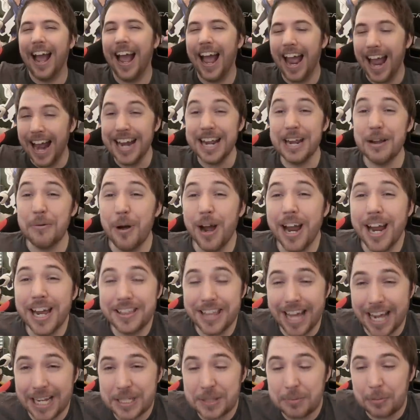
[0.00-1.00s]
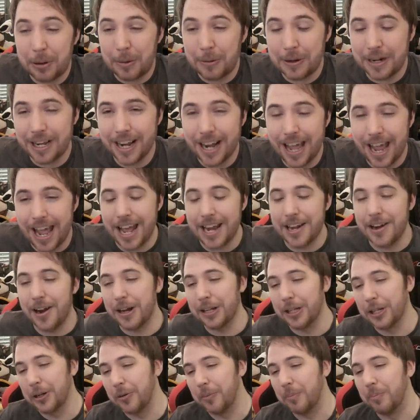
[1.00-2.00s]
Anyway, that's where we're going to end our
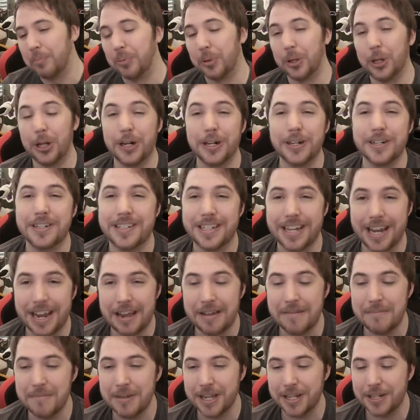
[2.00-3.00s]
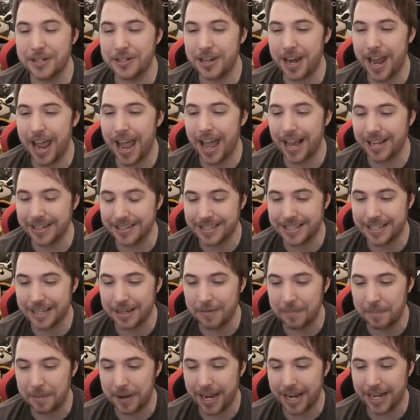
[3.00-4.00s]
little blursed image
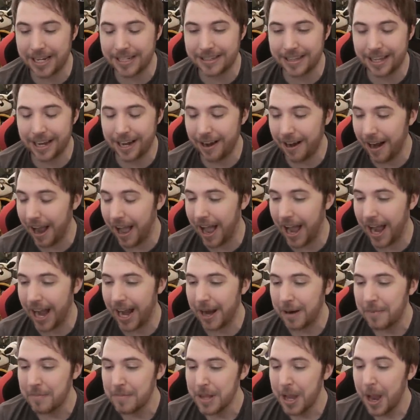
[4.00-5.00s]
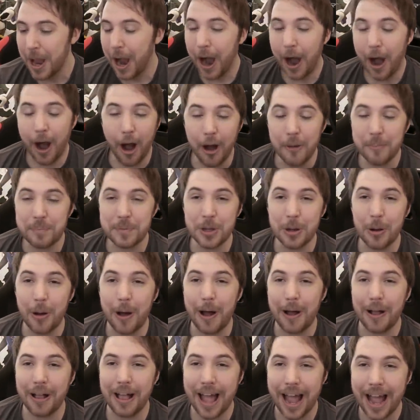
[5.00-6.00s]
escapade there. I hope you
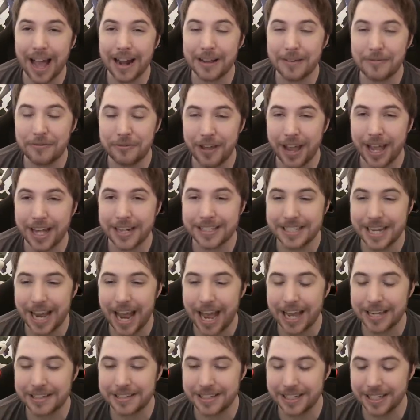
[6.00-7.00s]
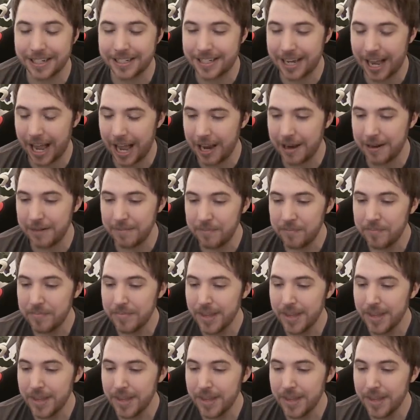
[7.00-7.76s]
all had a fantastic time.